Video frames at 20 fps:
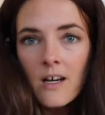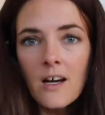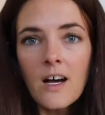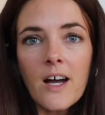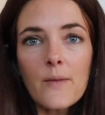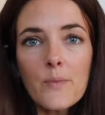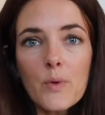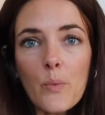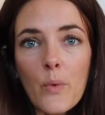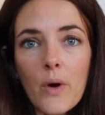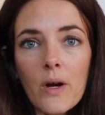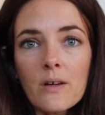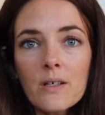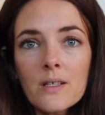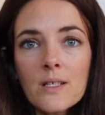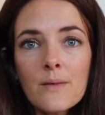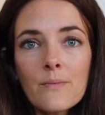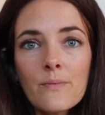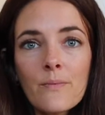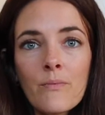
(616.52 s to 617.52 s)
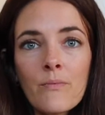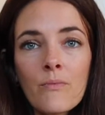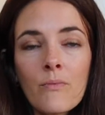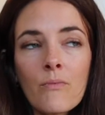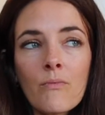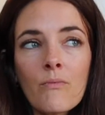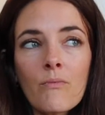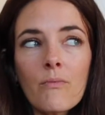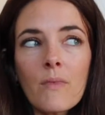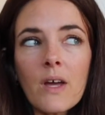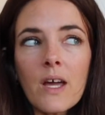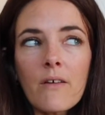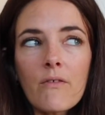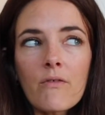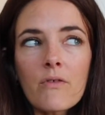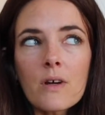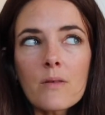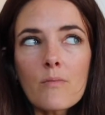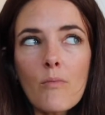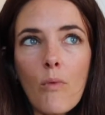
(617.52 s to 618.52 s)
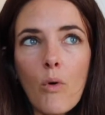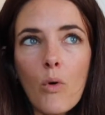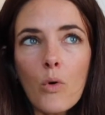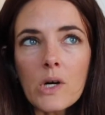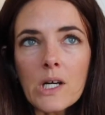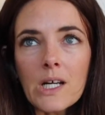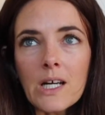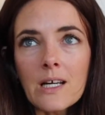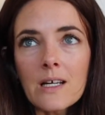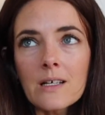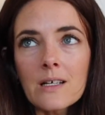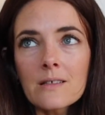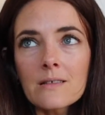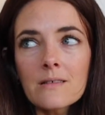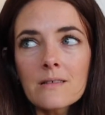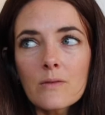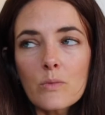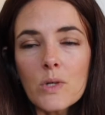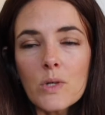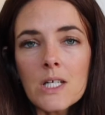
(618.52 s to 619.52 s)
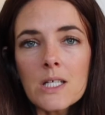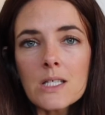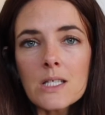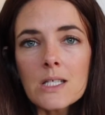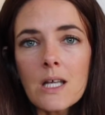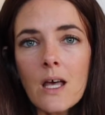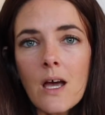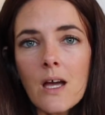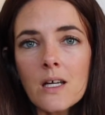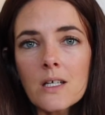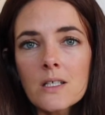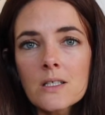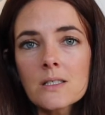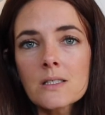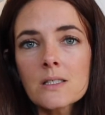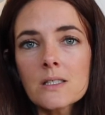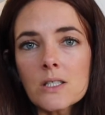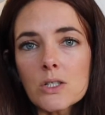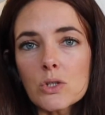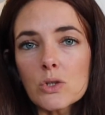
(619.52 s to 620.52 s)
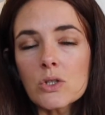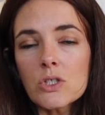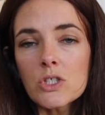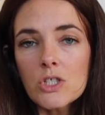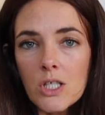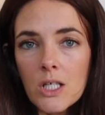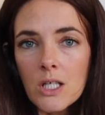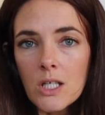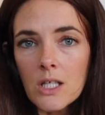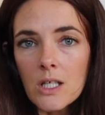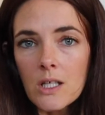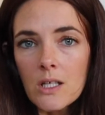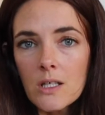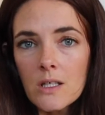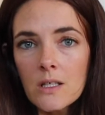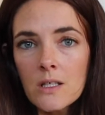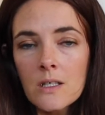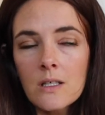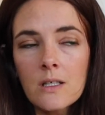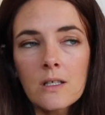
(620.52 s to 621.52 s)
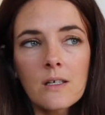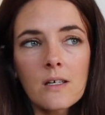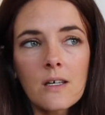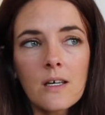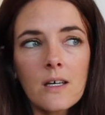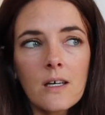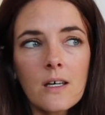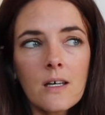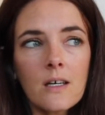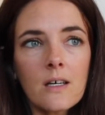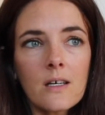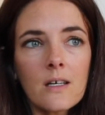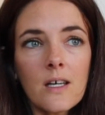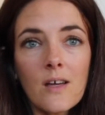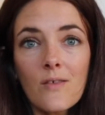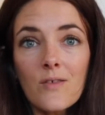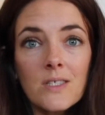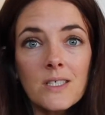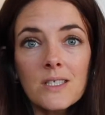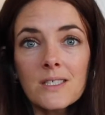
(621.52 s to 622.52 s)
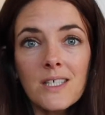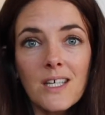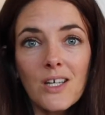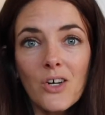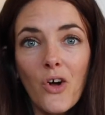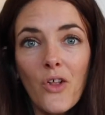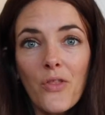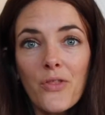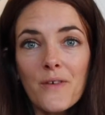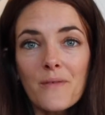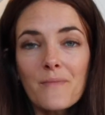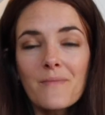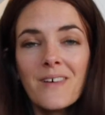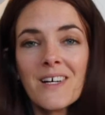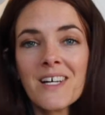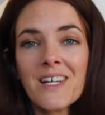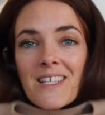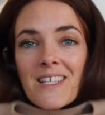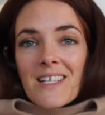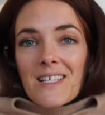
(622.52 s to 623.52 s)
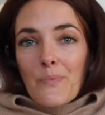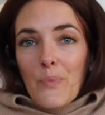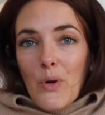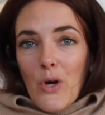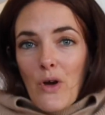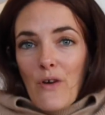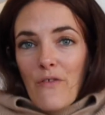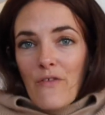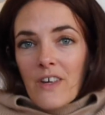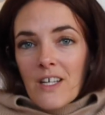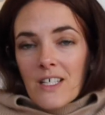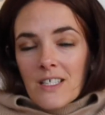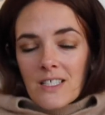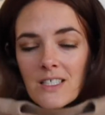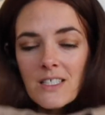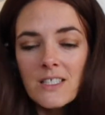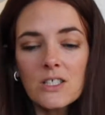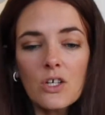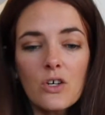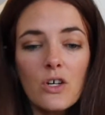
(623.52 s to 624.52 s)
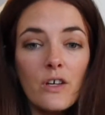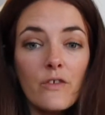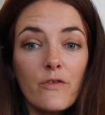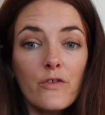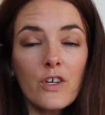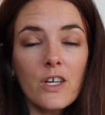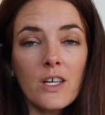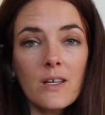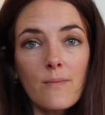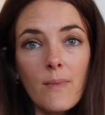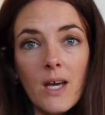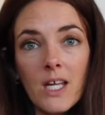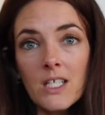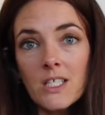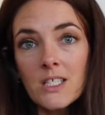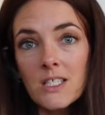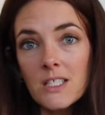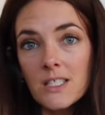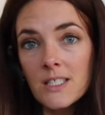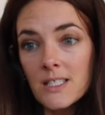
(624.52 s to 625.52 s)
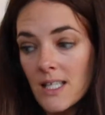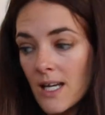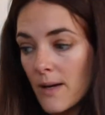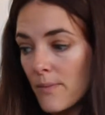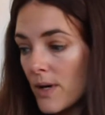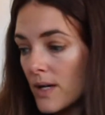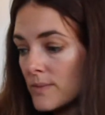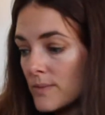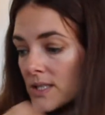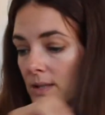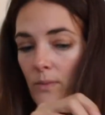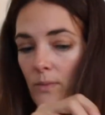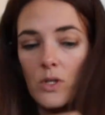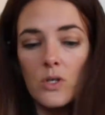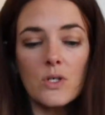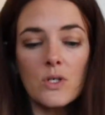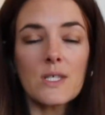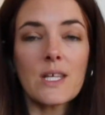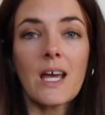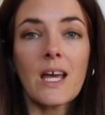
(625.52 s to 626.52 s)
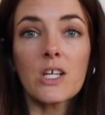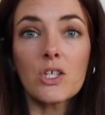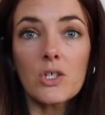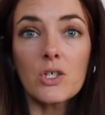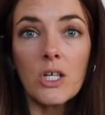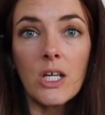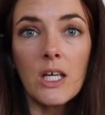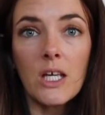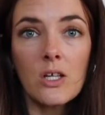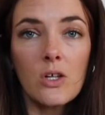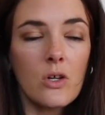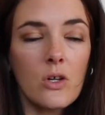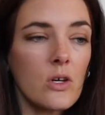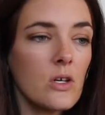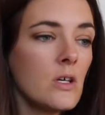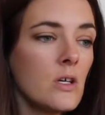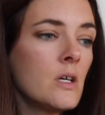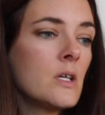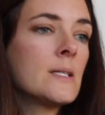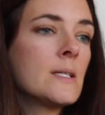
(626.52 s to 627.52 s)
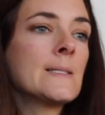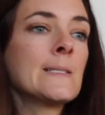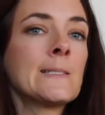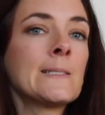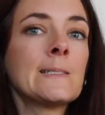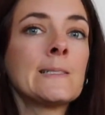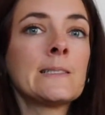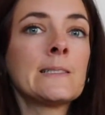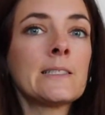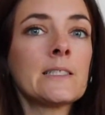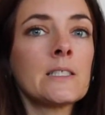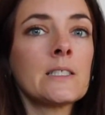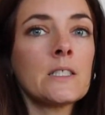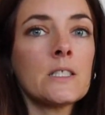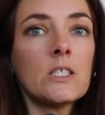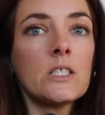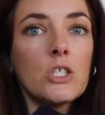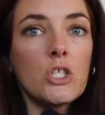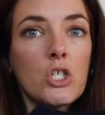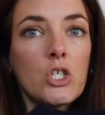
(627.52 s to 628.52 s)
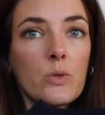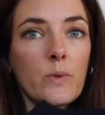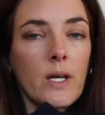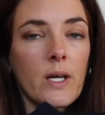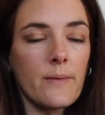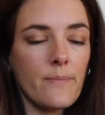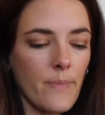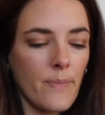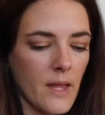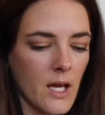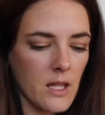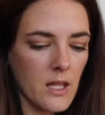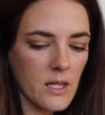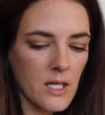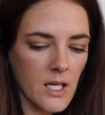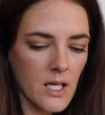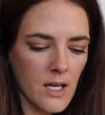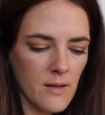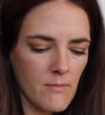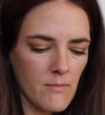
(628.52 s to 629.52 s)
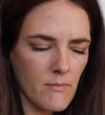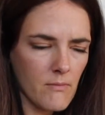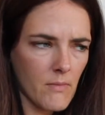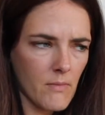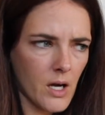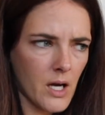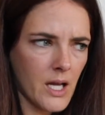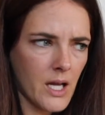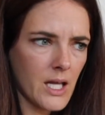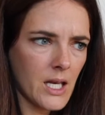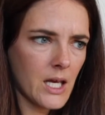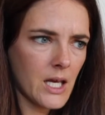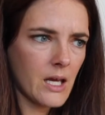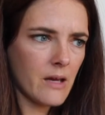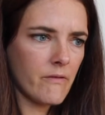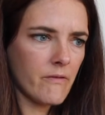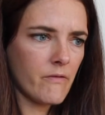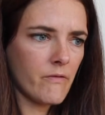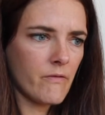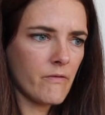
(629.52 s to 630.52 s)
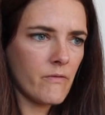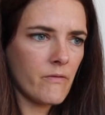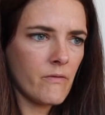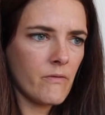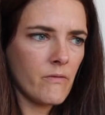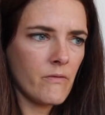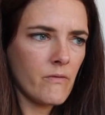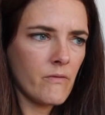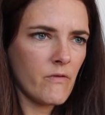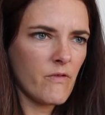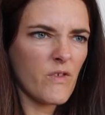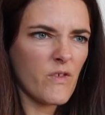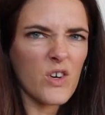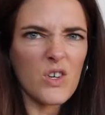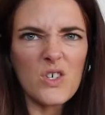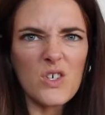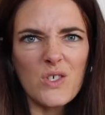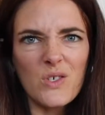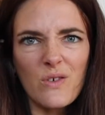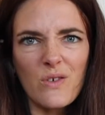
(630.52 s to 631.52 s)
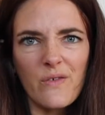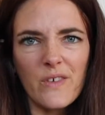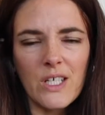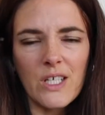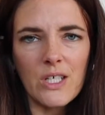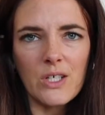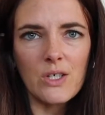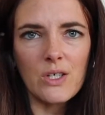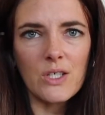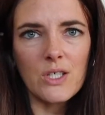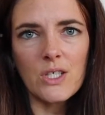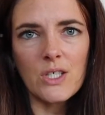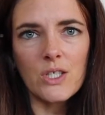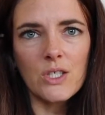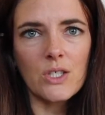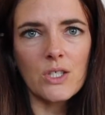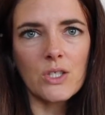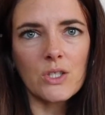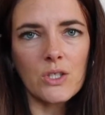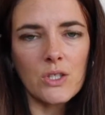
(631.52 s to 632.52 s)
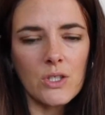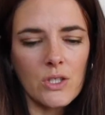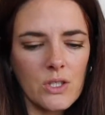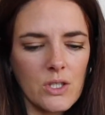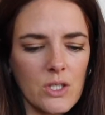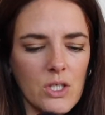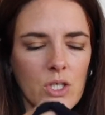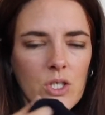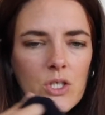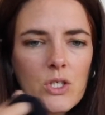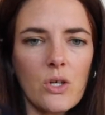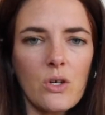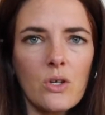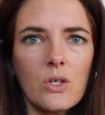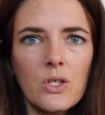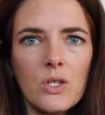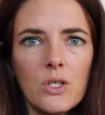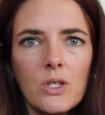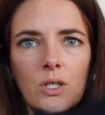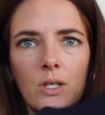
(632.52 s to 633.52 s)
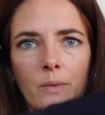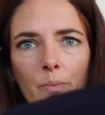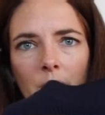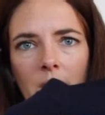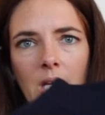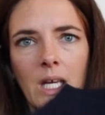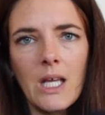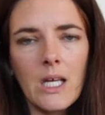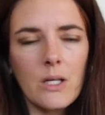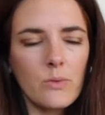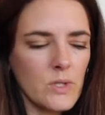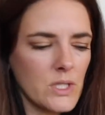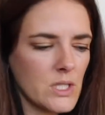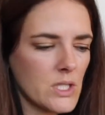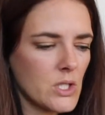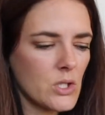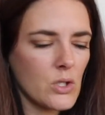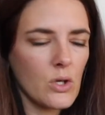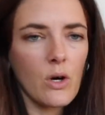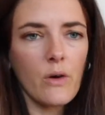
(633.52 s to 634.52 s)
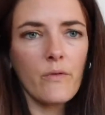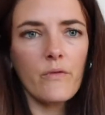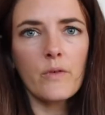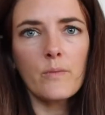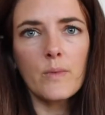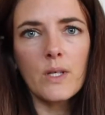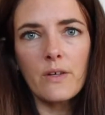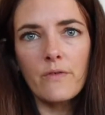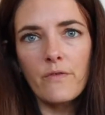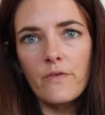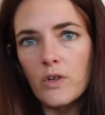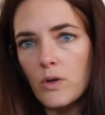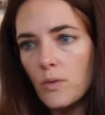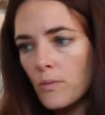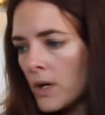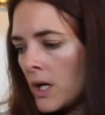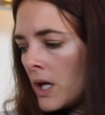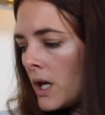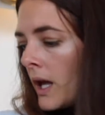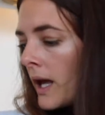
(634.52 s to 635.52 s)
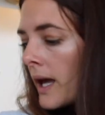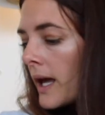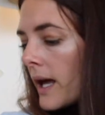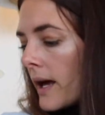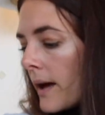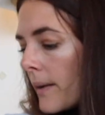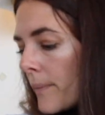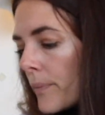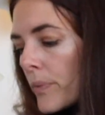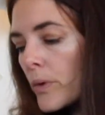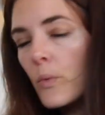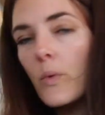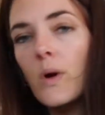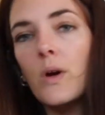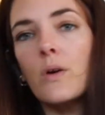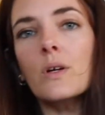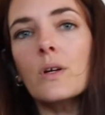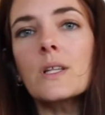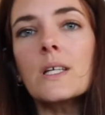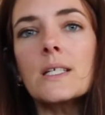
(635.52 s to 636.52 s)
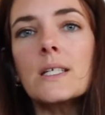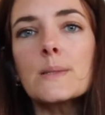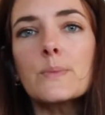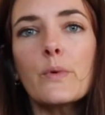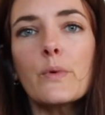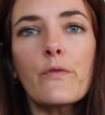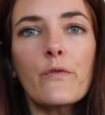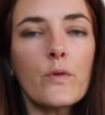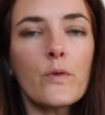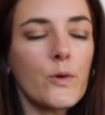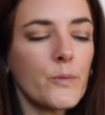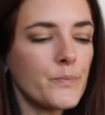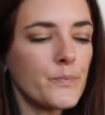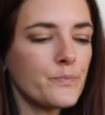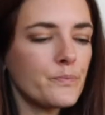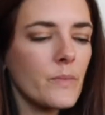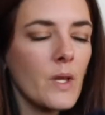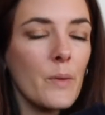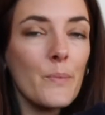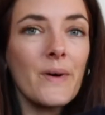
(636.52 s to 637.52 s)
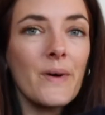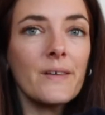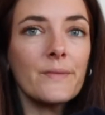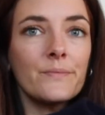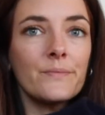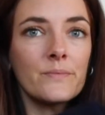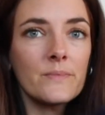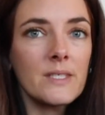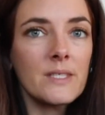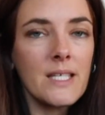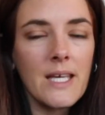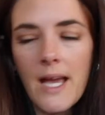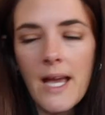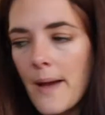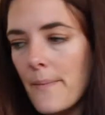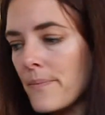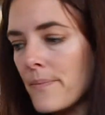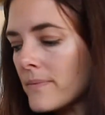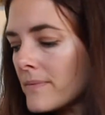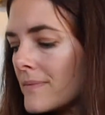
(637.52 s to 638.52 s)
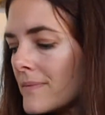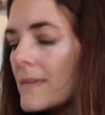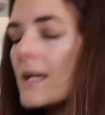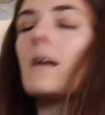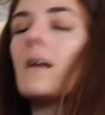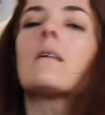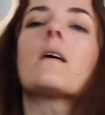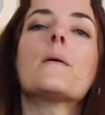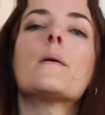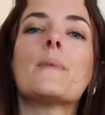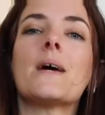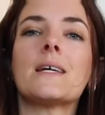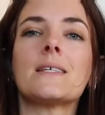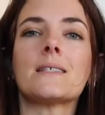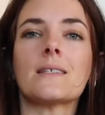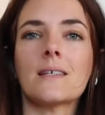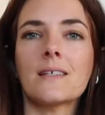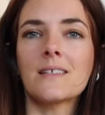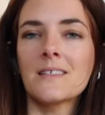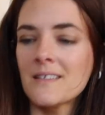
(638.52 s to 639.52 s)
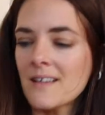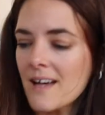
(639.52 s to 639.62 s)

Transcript: I've been wearing them every morning when it's like still chilly uh, ever since I got them. They're perfect. So if you can manage to snap up some of those at Uniqlo, do it. I think I might have photos or video to shoot to show you but again it was too hot for me to film um, wearing these before but damn they're amazing